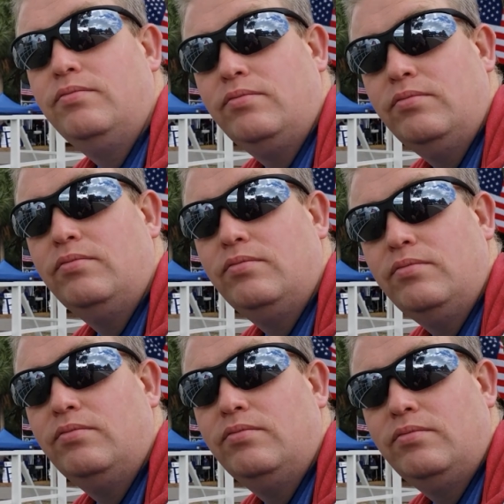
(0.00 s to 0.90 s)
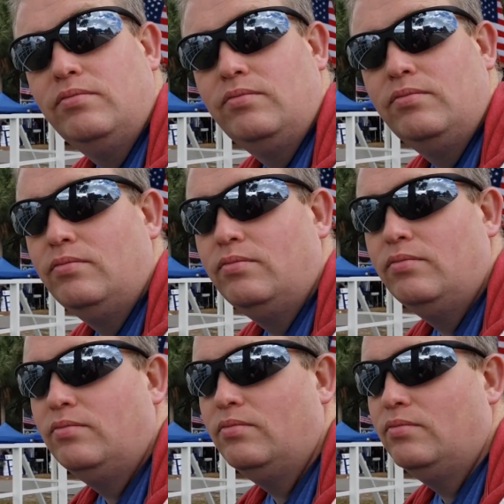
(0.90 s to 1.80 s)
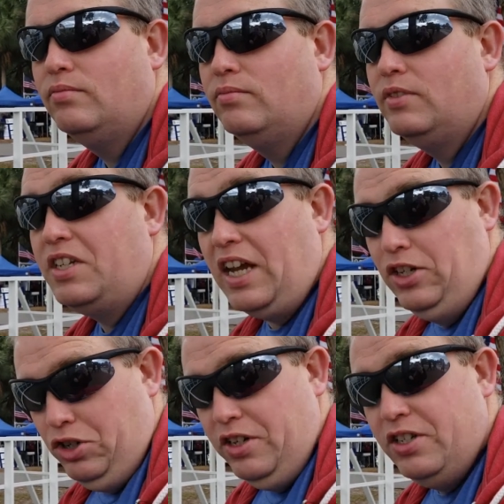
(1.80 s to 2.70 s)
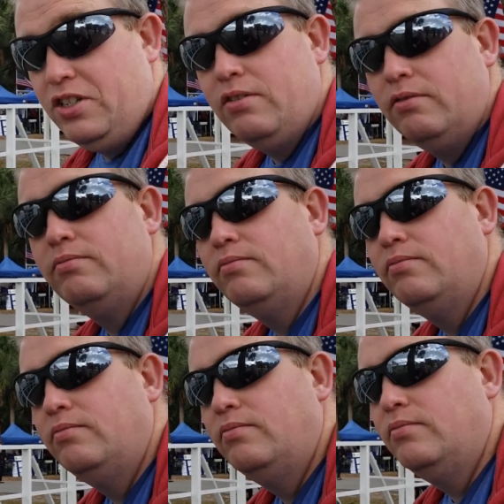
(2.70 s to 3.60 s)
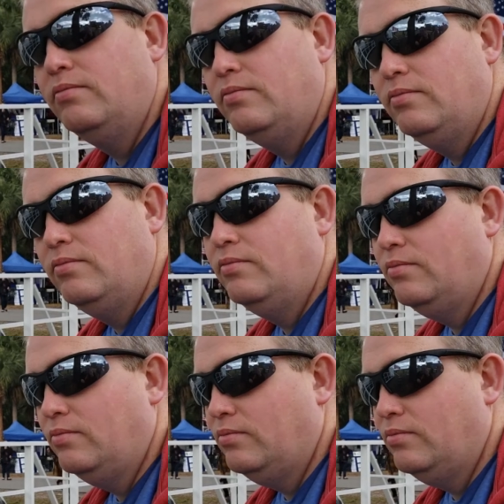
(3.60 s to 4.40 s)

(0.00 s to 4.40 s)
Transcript: But it's so windy. Archery might be... Dangerous? Yeah. Mm -hmm.